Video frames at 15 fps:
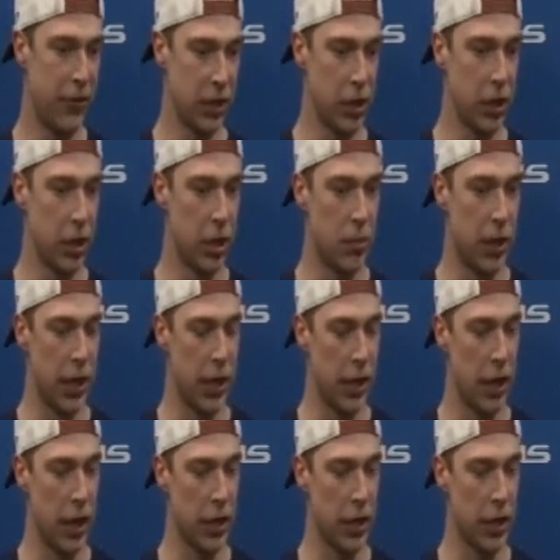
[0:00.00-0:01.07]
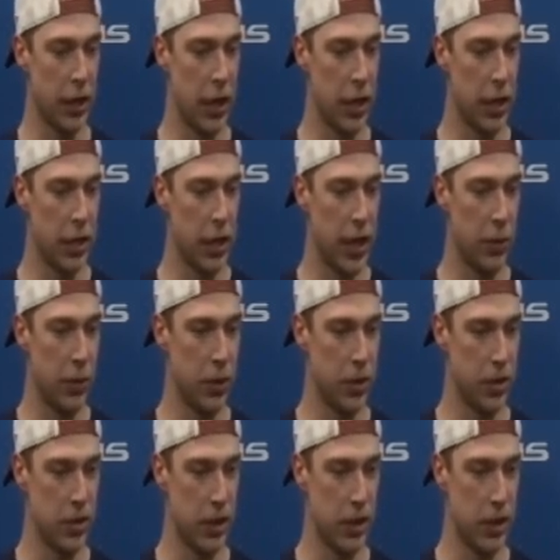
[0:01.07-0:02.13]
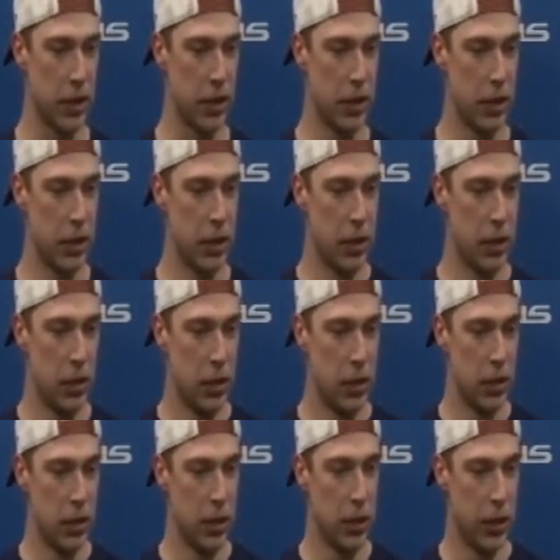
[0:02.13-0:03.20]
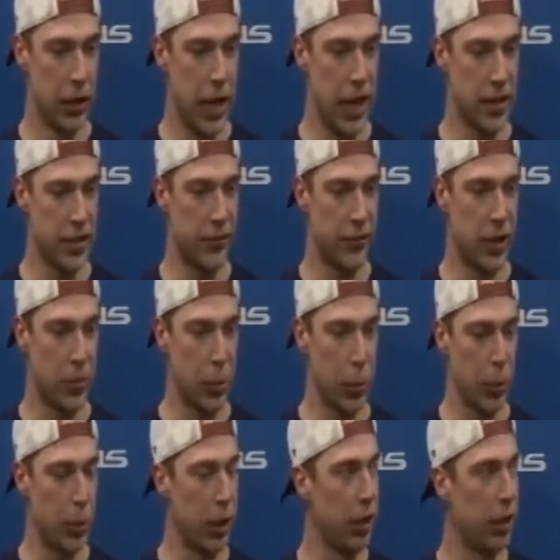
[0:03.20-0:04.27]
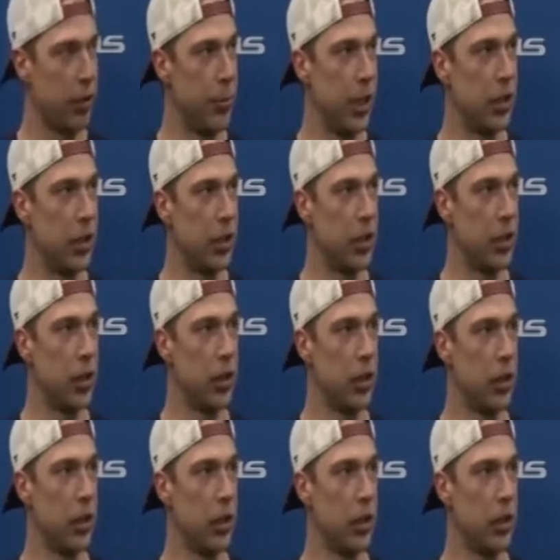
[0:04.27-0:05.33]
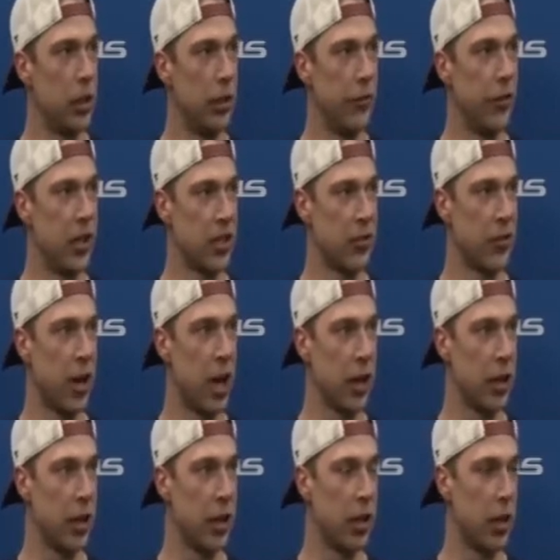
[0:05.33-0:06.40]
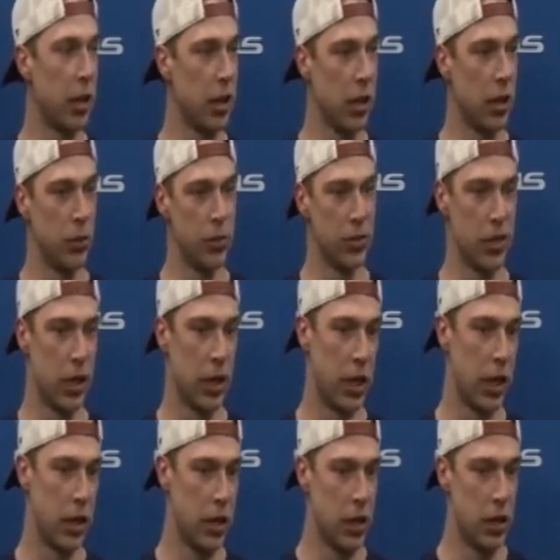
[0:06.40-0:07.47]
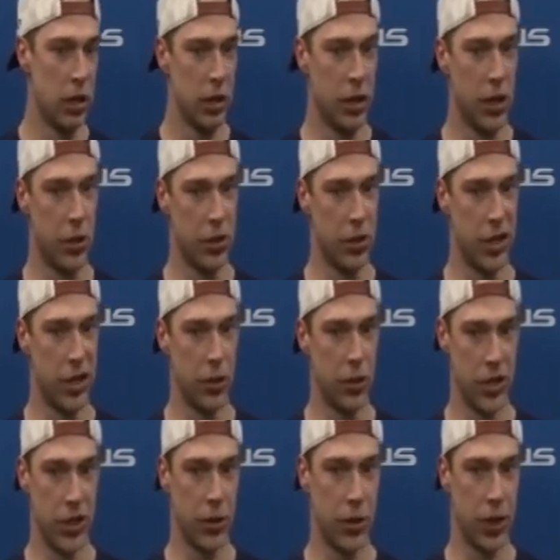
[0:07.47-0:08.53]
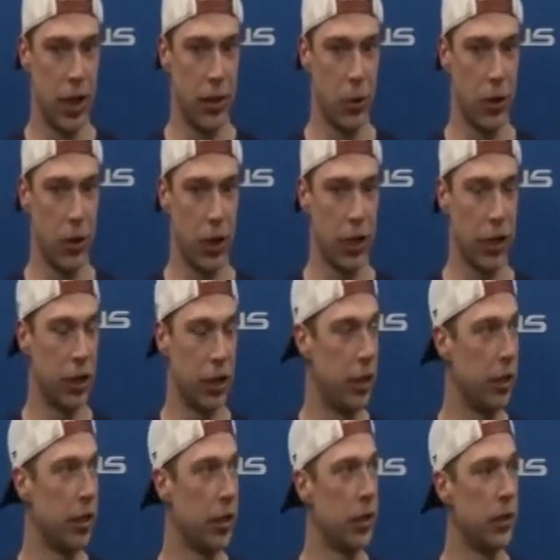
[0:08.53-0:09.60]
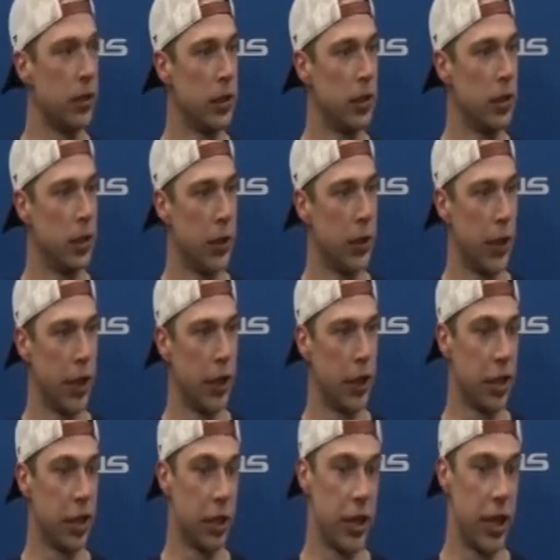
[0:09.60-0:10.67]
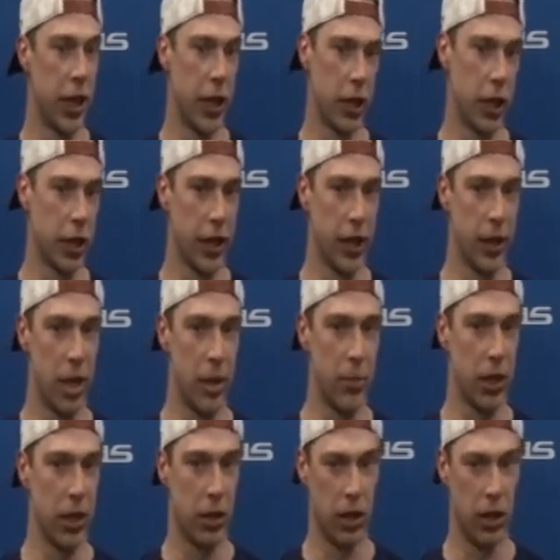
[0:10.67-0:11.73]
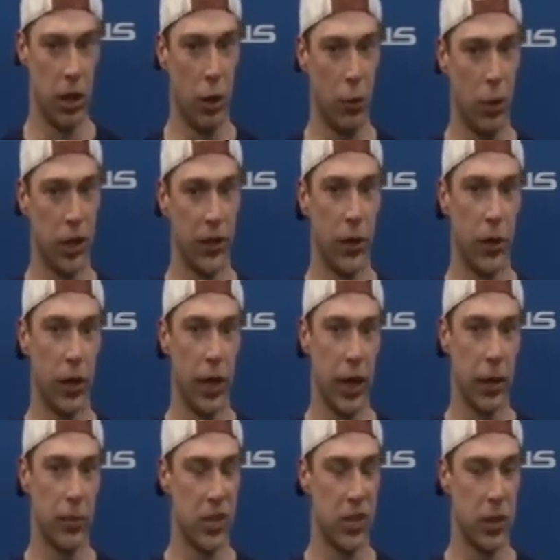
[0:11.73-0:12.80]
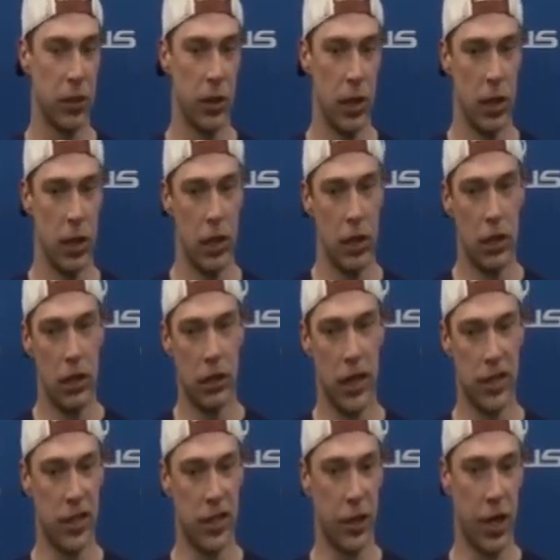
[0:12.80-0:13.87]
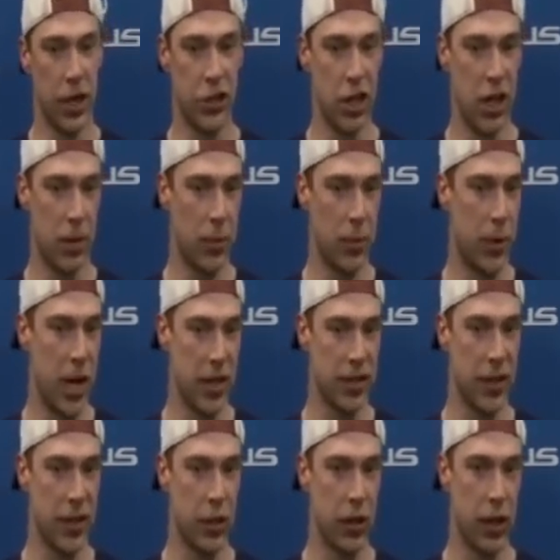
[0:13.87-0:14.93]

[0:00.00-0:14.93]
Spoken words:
felt good, but I think a lot of that was, you know, the guys in front of me were really committed to defensive hockey. It was, you know, a 0-0 game going into the third there. It looked like it might be a one goal game. So guys did a great job of boxing out,